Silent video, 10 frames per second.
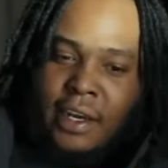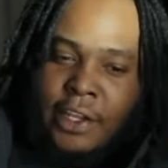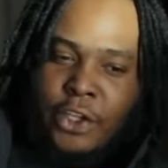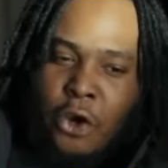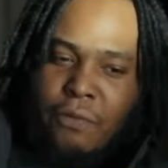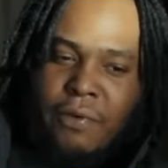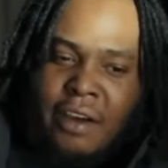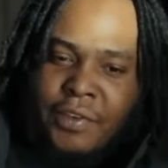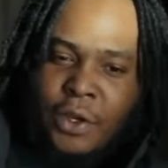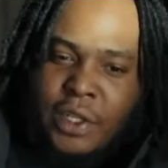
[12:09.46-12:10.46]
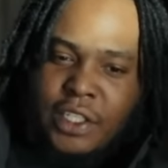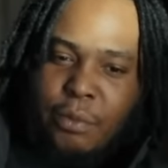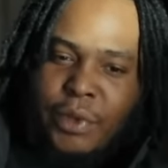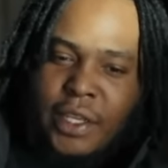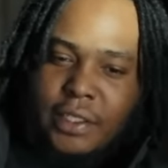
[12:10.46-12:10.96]
like, yo, Fabio needs
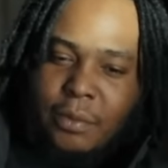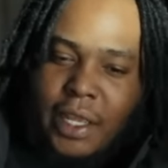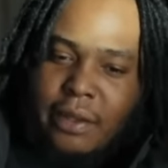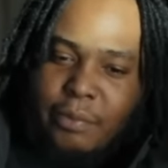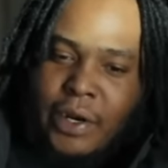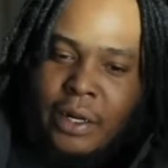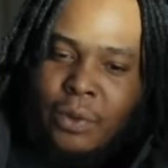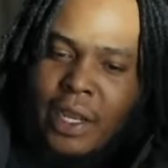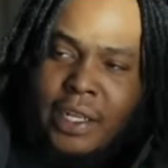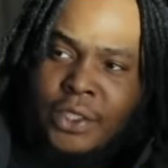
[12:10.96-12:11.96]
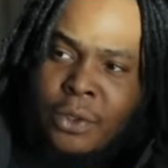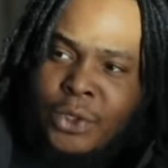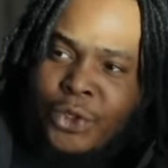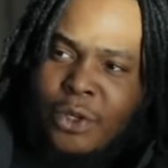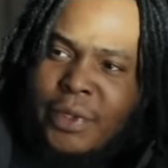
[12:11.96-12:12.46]
some beats. I'm like, bro, I don't got no
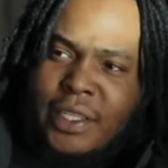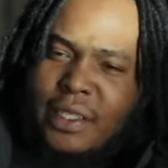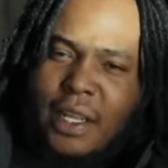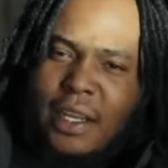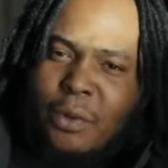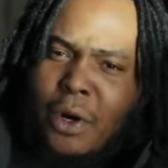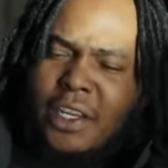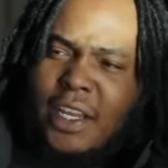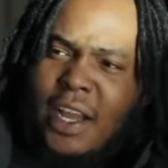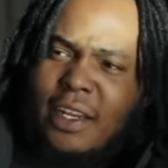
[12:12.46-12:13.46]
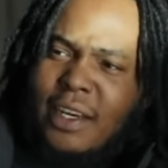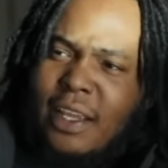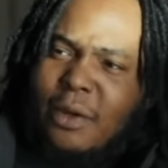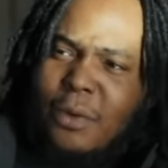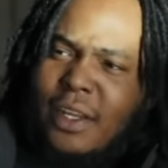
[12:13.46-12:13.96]
drill beats. Like, why y'all
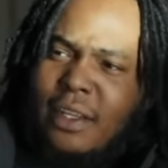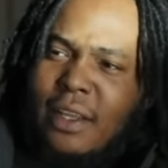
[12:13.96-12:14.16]
like what?